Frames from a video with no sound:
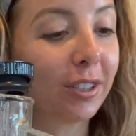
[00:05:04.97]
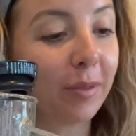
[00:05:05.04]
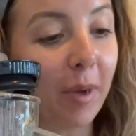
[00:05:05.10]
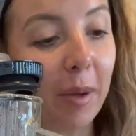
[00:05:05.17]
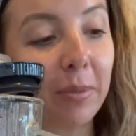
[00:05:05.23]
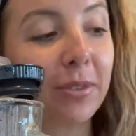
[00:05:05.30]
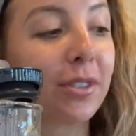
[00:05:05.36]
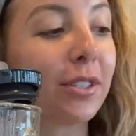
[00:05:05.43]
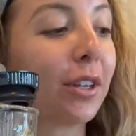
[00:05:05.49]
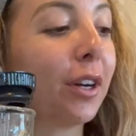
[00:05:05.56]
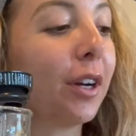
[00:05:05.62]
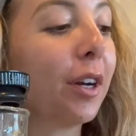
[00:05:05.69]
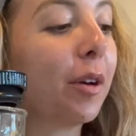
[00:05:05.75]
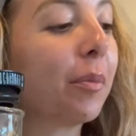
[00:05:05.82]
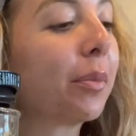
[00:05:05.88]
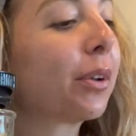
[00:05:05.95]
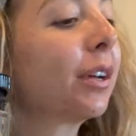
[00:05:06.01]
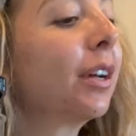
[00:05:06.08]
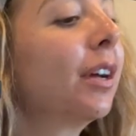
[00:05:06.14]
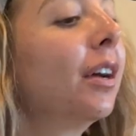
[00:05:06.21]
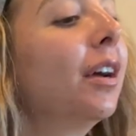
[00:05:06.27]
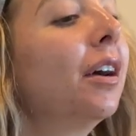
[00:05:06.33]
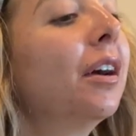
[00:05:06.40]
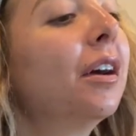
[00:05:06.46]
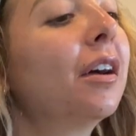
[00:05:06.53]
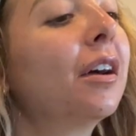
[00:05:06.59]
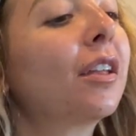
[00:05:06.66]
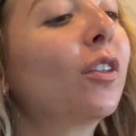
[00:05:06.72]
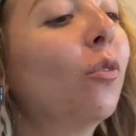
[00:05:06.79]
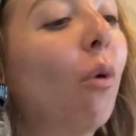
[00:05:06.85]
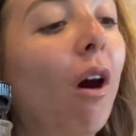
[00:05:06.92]
the maple syrup,
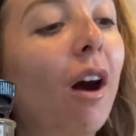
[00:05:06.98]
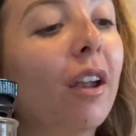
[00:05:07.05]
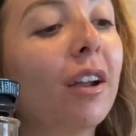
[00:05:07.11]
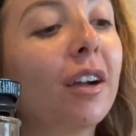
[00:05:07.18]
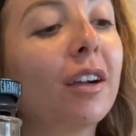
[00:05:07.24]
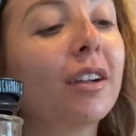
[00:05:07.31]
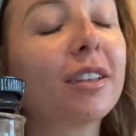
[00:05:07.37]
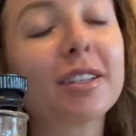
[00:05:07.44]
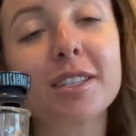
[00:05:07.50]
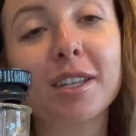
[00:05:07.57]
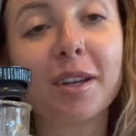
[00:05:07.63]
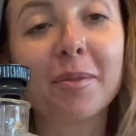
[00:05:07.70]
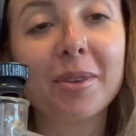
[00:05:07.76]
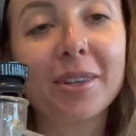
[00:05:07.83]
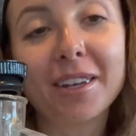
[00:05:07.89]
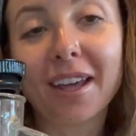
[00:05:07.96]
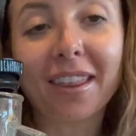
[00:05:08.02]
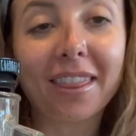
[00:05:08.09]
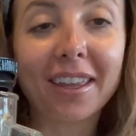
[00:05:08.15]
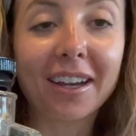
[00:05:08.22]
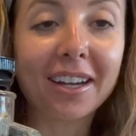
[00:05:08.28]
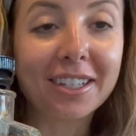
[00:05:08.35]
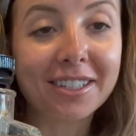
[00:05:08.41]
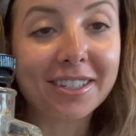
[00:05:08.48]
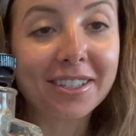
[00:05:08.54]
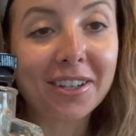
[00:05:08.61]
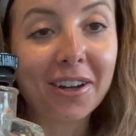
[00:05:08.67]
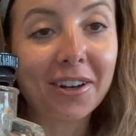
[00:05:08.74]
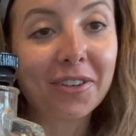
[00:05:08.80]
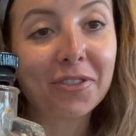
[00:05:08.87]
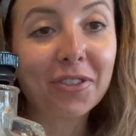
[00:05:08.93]
the water, the cinnamon, nothing. I just
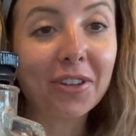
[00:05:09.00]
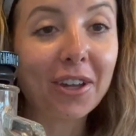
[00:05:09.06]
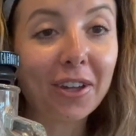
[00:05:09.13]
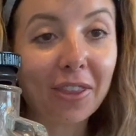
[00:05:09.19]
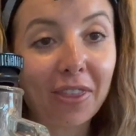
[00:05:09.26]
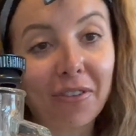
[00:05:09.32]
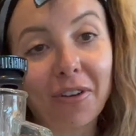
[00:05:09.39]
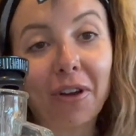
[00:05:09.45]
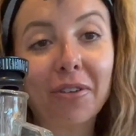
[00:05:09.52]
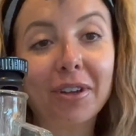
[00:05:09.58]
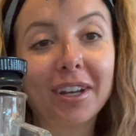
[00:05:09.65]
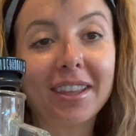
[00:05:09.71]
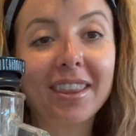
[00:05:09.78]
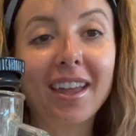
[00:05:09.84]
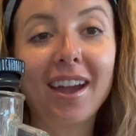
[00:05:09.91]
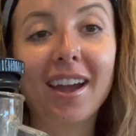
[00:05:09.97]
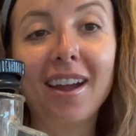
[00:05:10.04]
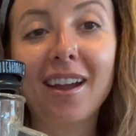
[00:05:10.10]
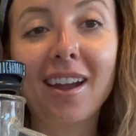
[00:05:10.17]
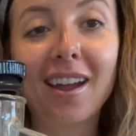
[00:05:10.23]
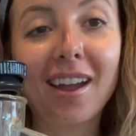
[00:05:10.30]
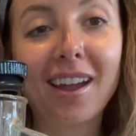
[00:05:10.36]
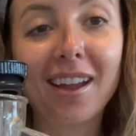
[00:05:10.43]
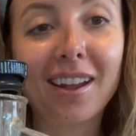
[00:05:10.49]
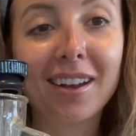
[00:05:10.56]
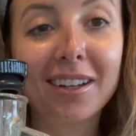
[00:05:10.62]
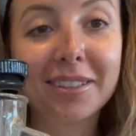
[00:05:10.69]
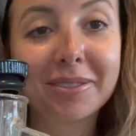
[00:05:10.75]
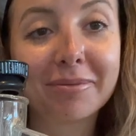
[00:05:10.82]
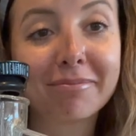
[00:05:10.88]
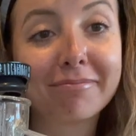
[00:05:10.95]
kind of like throw it in there
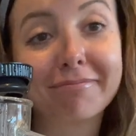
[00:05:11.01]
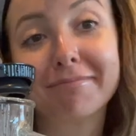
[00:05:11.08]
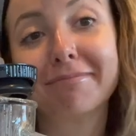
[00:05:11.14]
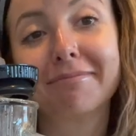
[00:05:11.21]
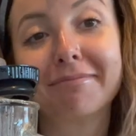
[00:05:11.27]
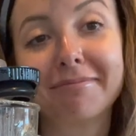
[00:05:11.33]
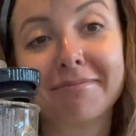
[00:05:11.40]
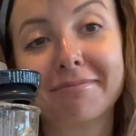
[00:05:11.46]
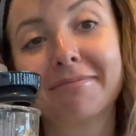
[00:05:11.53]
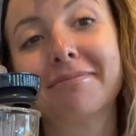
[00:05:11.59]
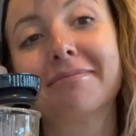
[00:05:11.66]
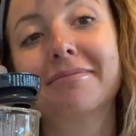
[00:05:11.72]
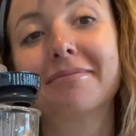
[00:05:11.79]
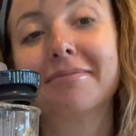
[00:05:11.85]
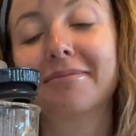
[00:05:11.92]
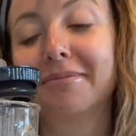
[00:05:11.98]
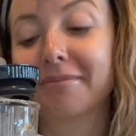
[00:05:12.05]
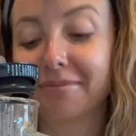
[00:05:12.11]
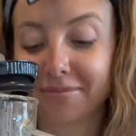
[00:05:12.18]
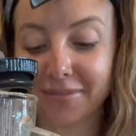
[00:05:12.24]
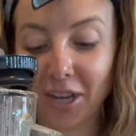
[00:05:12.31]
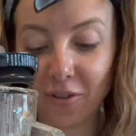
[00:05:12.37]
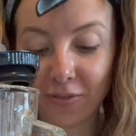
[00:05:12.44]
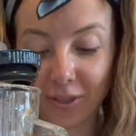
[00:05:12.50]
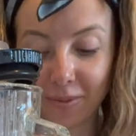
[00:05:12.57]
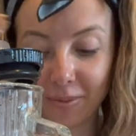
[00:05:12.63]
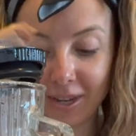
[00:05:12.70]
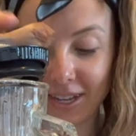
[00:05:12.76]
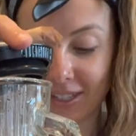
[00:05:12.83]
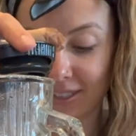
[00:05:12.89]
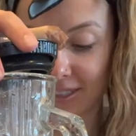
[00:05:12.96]
and hope for the
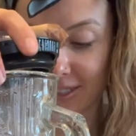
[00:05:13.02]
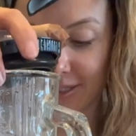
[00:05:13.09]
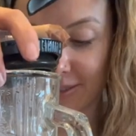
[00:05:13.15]
best.